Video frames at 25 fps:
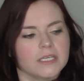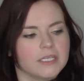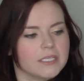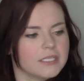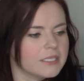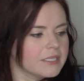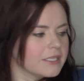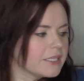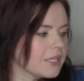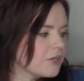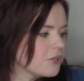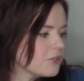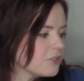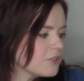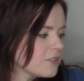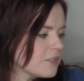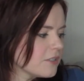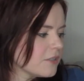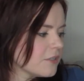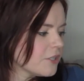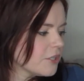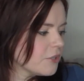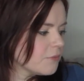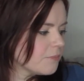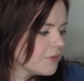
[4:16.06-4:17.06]
there's a
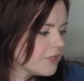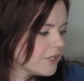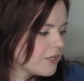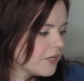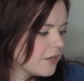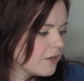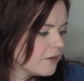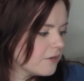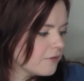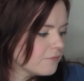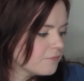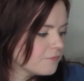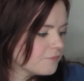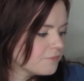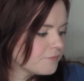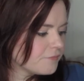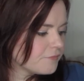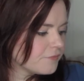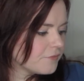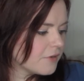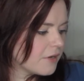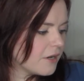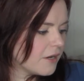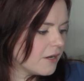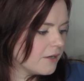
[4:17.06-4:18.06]
little bit of,
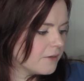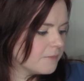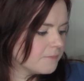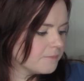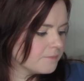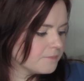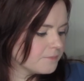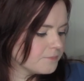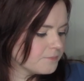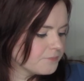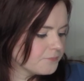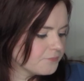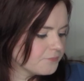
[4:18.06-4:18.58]
um,